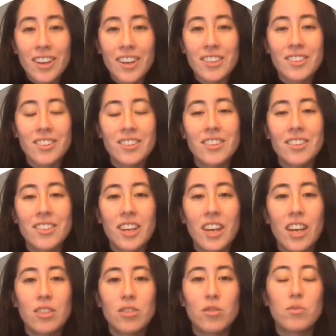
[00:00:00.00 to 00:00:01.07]
as in the
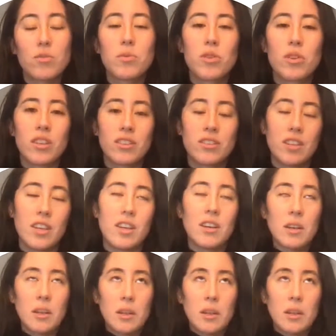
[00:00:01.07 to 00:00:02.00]
case of more, let's say,